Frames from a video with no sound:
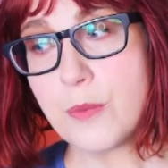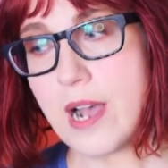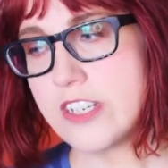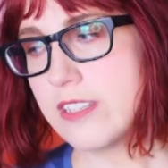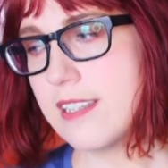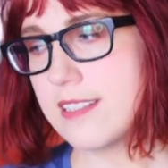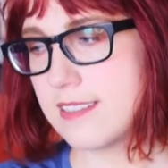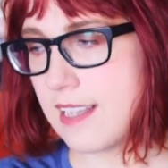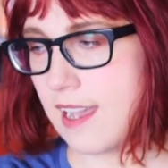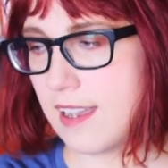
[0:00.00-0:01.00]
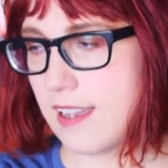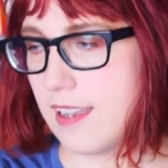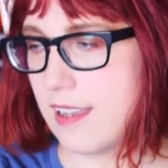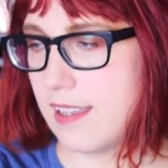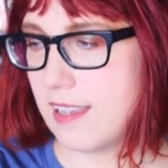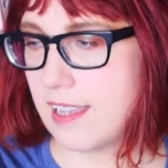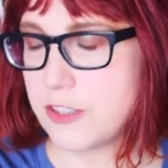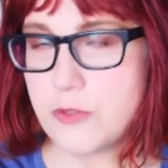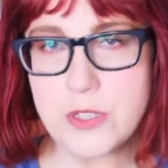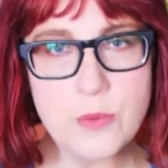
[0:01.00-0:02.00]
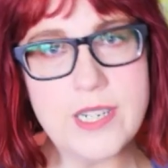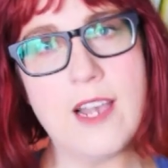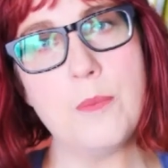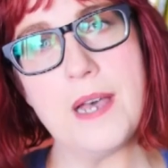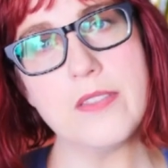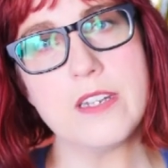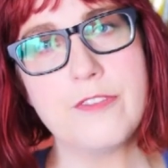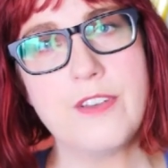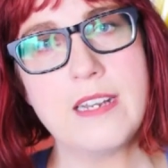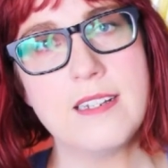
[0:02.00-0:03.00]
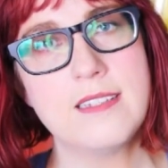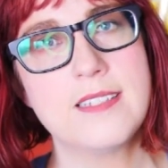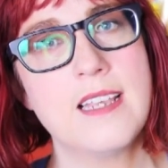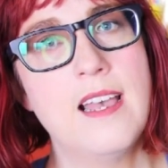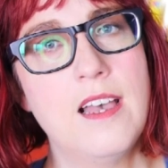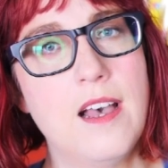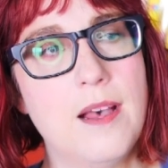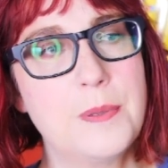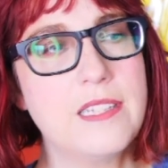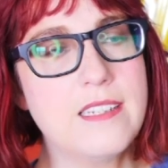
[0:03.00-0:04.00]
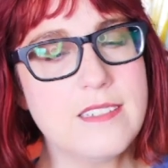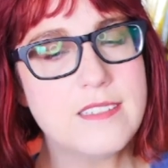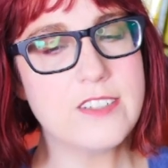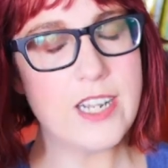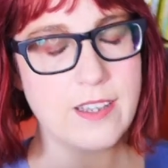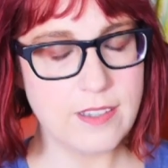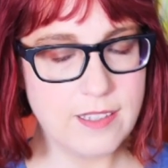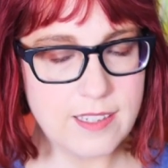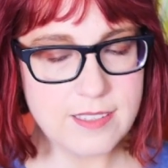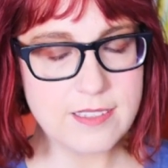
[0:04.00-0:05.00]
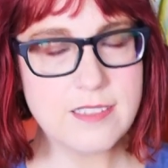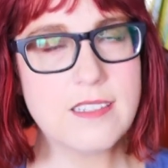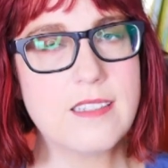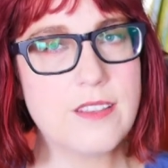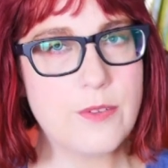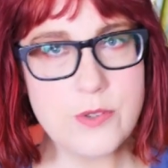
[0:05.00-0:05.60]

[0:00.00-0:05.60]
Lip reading: if you're watching this and you do want to help out the defendants, please check out the links.